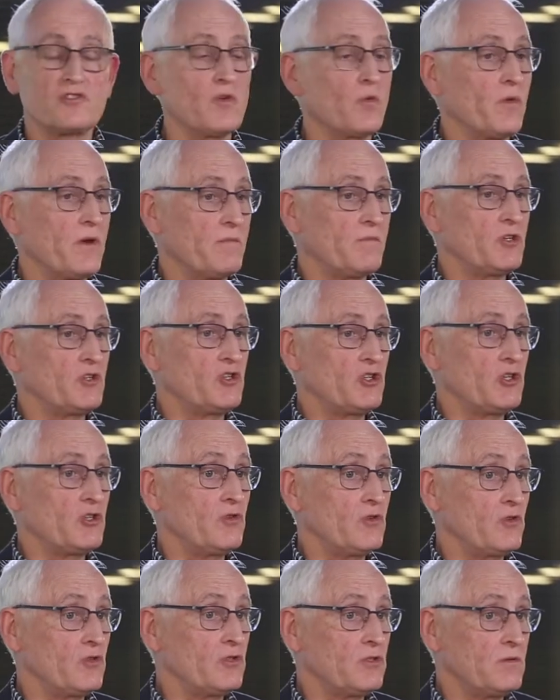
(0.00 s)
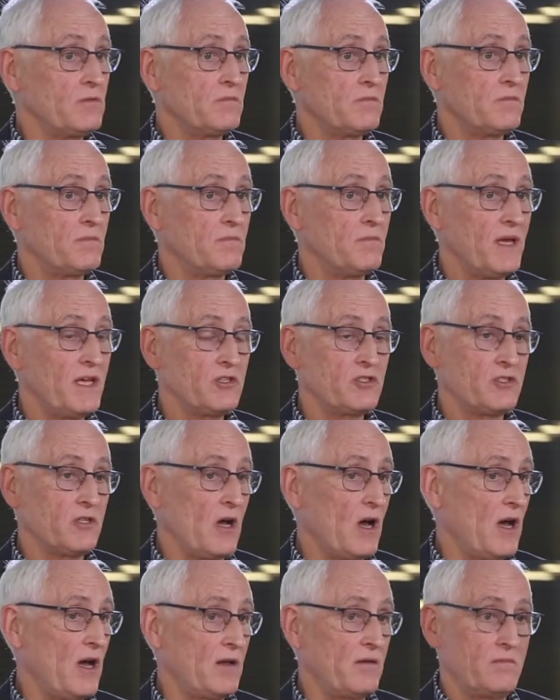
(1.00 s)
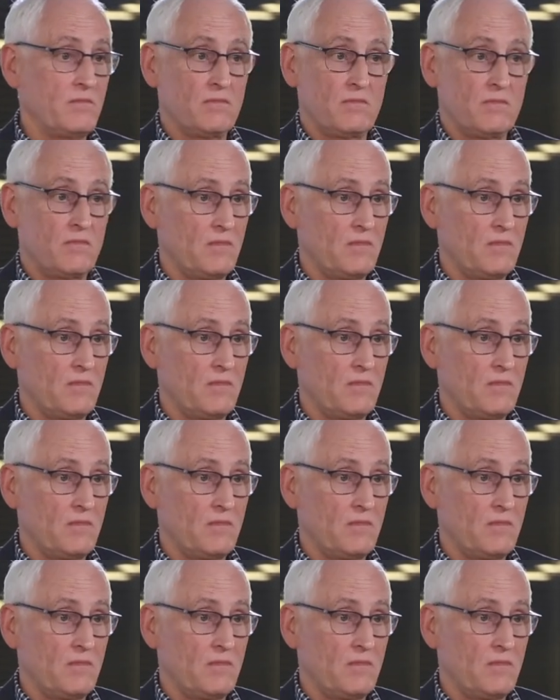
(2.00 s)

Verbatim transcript: that women choose based on